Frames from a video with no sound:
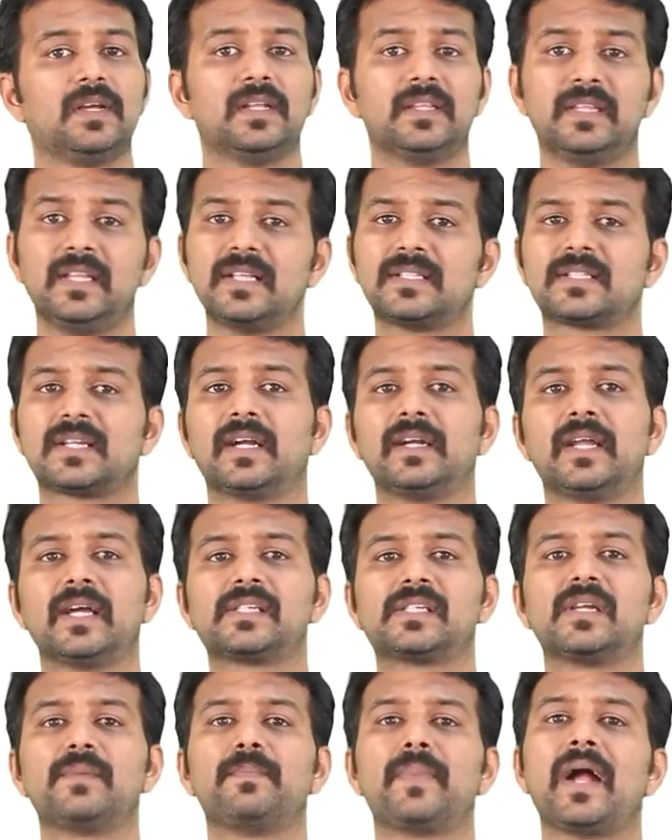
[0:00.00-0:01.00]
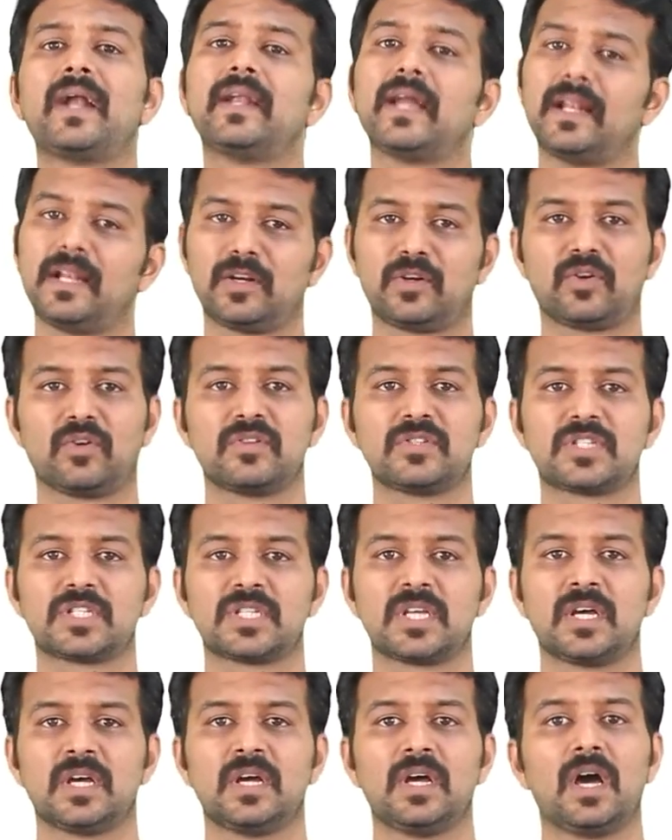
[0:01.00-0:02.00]
These conduction band
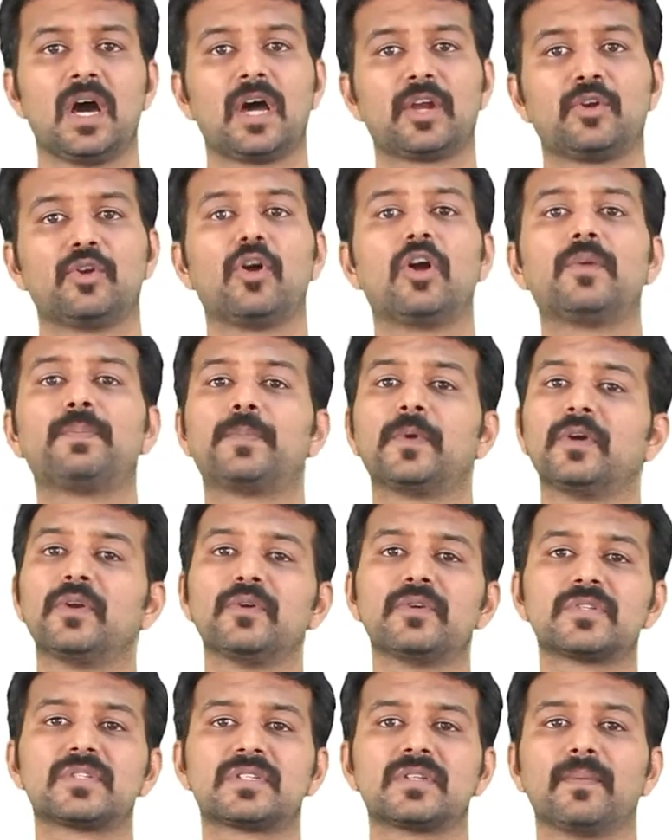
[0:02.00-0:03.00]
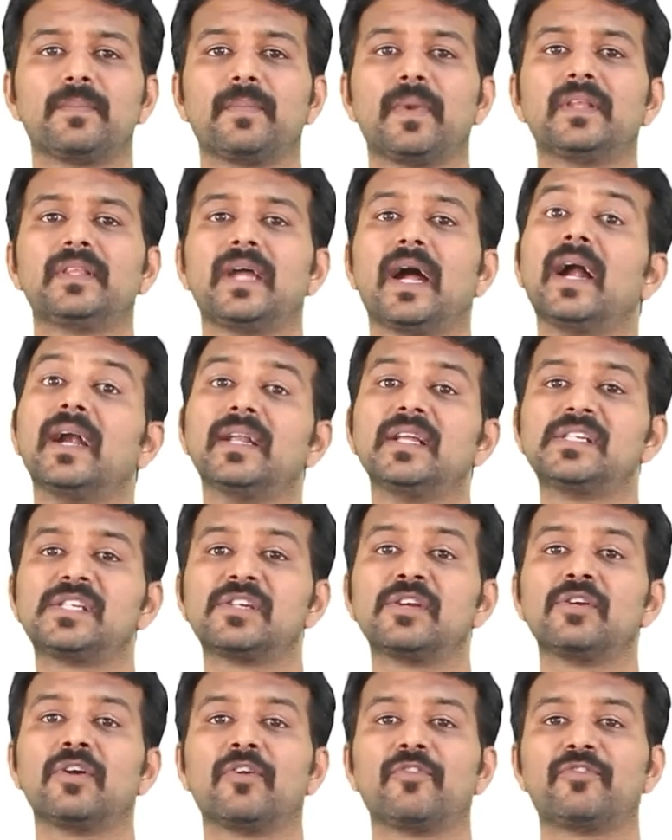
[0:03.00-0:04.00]
electrons are not produced by the
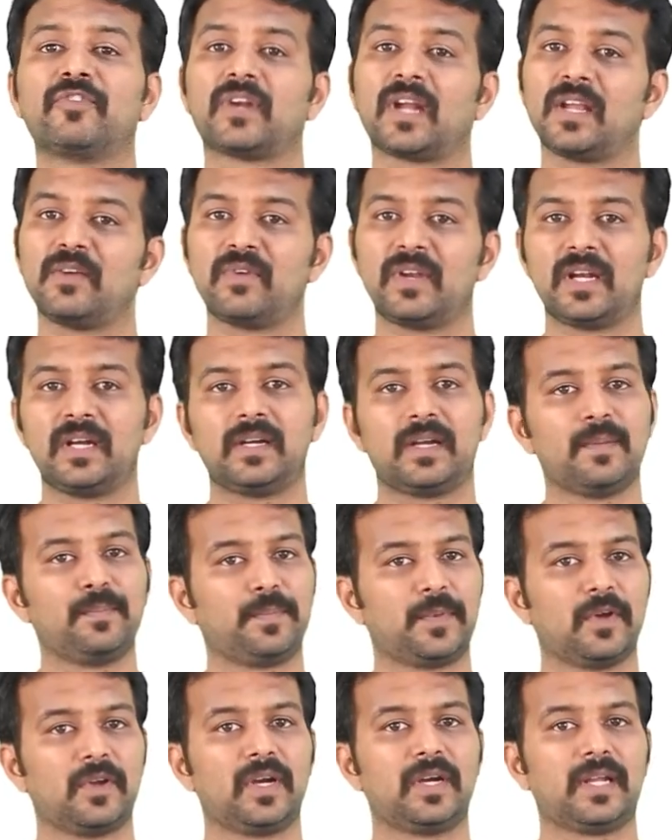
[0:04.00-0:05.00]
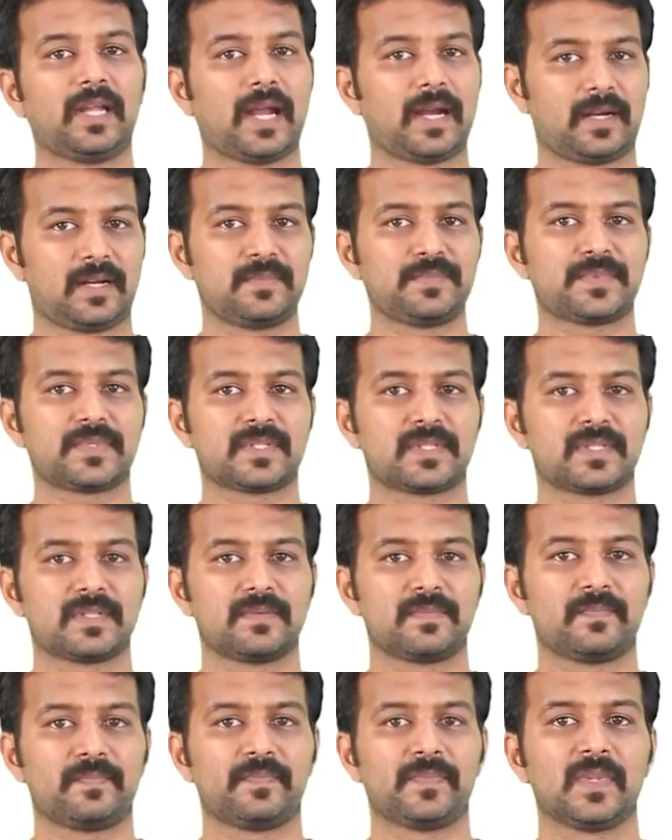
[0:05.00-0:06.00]
addition of trivalent impurity atoms.
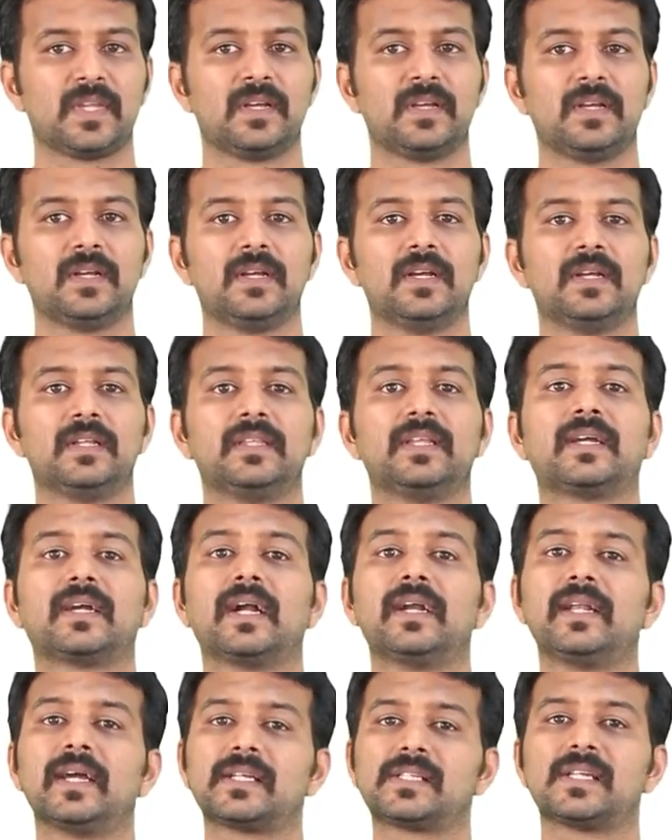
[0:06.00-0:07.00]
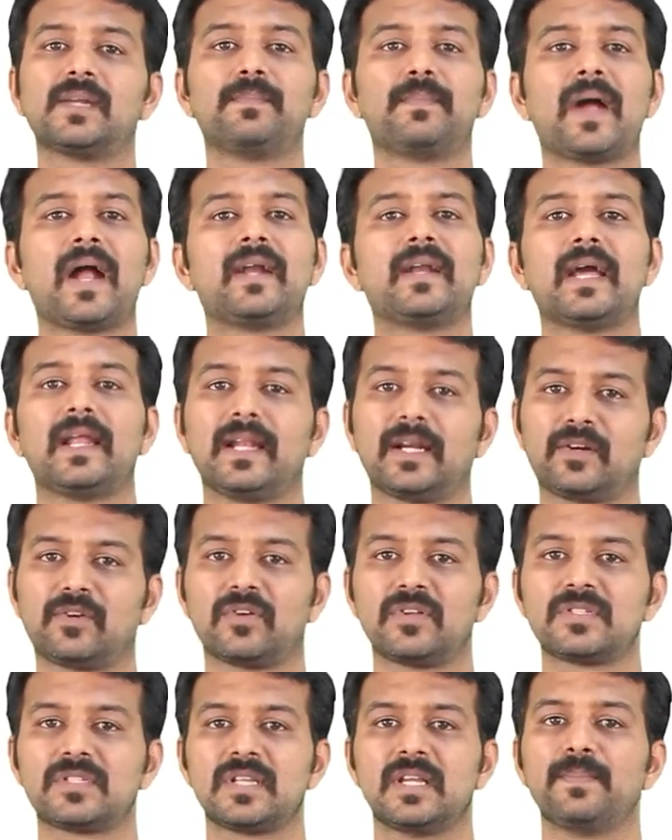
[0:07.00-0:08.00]
The conduction band
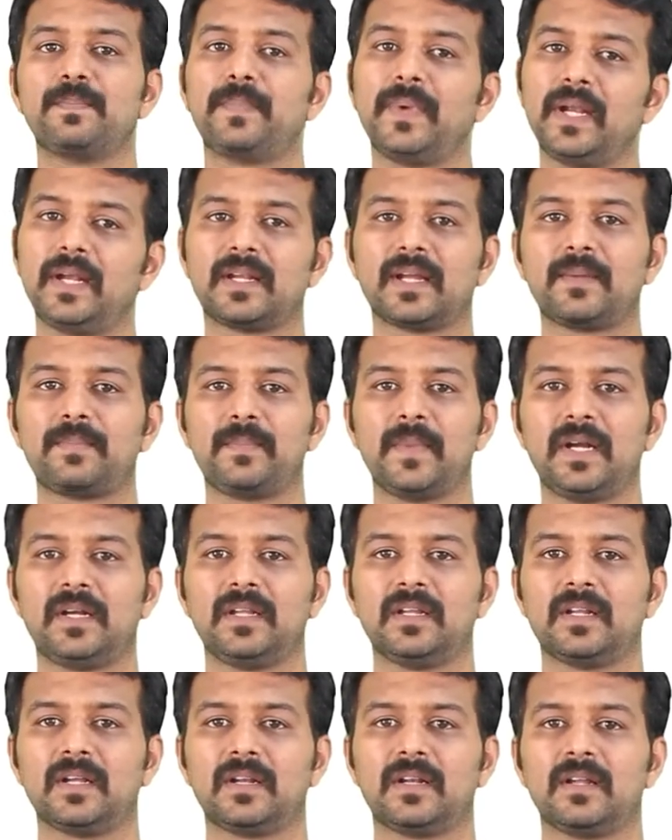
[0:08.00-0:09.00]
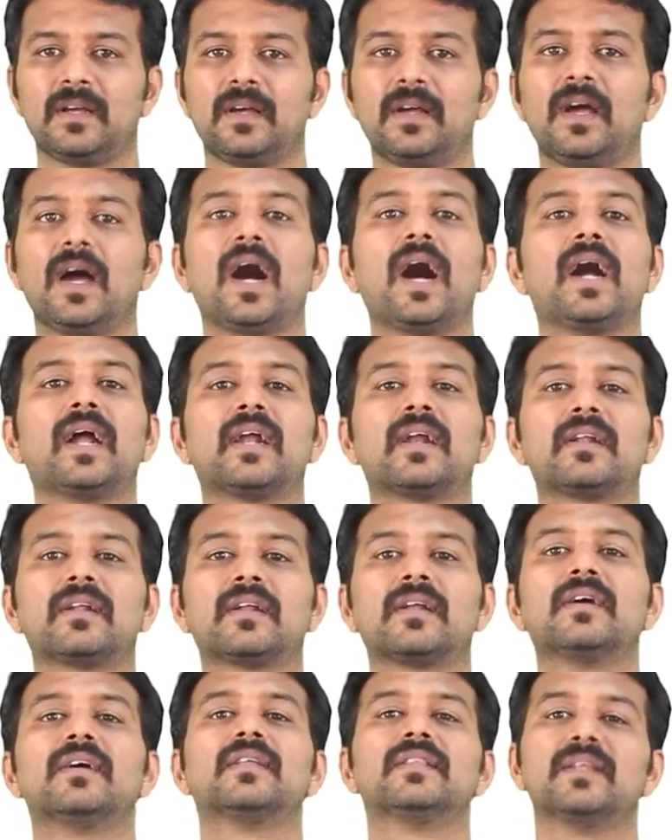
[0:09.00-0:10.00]
electrons in P-type material are
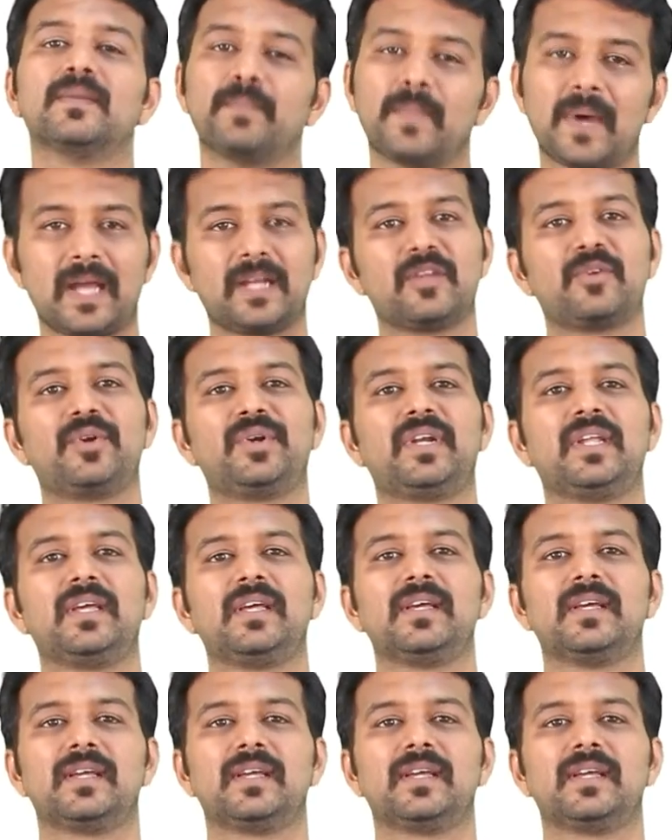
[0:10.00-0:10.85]
the minority